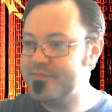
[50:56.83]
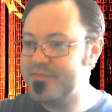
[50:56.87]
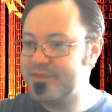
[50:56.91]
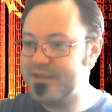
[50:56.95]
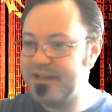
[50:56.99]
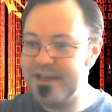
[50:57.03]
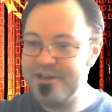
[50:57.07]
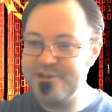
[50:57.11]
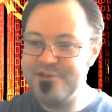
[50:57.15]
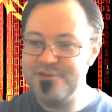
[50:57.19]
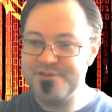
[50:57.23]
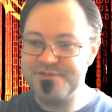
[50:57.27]

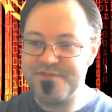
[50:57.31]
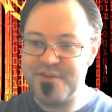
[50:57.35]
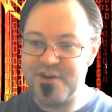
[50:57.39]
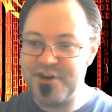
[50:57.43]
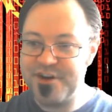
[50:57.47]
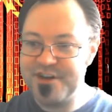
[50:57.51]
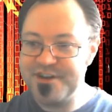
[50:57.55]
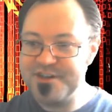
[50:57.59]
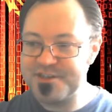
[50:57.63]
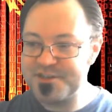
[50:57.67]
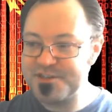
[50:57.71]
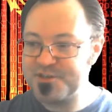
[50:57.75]
I use
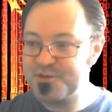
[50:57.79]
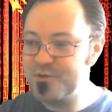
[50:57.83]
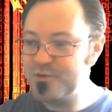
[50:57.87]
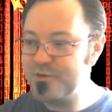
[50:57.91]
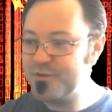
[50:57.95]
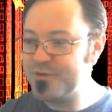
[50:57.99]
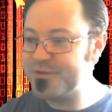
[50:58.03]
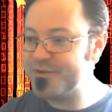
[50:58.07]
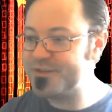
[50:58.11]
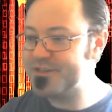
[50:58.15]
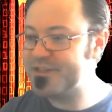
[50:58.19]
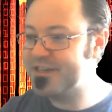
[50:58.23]
various
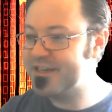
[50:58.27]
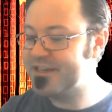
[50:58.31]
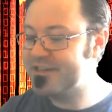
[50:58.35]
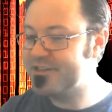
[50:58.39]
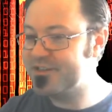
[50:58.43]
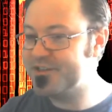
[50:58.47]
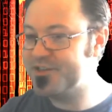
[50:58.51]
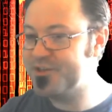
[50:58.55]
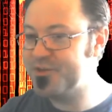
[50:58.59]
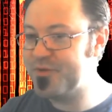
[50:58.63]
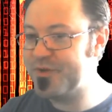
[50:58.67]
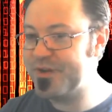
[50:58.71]
tools to
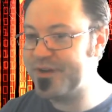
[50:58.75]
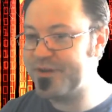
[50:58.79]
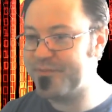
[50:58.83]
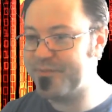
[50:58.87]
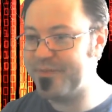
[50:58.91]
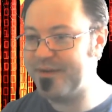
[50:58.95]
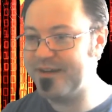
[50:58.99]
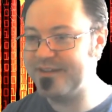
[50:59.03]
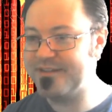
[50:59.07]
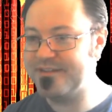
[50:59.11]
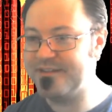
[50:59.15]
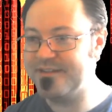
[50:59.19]
do it,
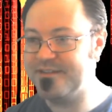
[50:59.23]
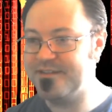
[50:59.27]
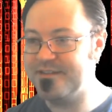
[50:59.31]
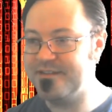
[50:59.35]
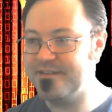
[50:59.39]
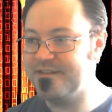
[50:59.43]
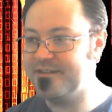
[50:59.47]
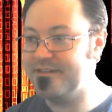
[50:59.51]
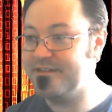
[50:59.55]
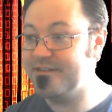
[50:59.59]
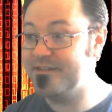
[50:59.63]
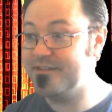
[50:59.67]
but
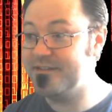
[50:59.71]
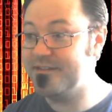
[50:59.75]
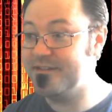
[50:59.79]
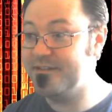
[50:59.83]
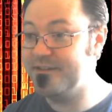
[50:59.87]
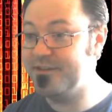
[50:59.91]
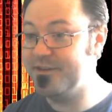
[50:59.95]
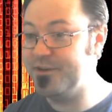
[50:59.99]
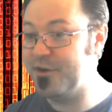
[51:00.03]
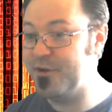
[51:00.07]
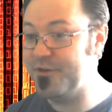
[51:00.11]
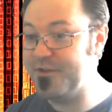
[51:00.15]

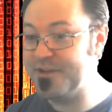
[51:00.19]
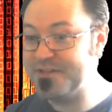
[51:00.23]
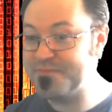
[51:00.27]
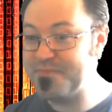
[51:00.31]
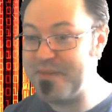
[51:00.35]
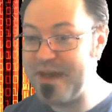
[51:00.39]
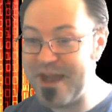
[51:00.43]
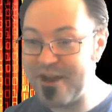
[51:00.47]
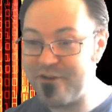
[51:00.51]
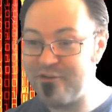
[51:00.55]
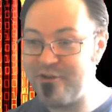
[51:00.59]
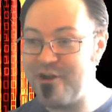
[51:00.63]
this
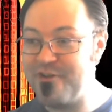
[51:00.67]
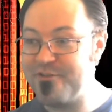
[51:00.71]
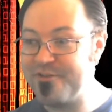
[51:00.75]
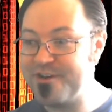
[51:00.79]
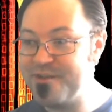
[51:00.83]
background